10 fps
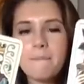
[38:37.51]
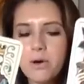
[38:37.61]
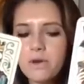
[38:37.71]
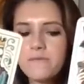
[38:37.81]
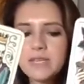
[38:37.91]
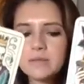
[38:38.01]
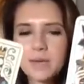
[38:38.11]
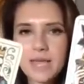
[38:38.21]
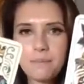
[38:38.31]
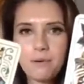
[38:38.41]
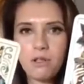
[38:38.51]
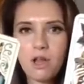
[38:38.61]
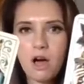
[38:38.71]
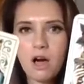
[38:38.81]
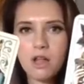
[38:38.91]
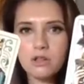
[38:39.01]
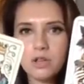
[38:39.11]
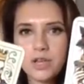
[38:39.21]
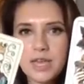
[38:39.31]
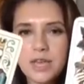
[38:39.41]
Both these people are
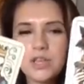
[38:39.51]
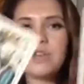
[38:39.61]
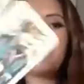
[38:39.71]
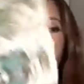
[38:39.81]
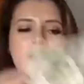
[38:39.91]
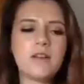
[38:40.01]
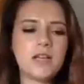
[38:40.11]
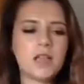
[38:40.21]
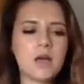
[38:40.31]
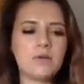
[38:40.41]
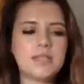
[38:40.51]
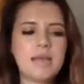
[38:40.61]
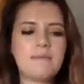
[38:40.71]
looking at you very closely,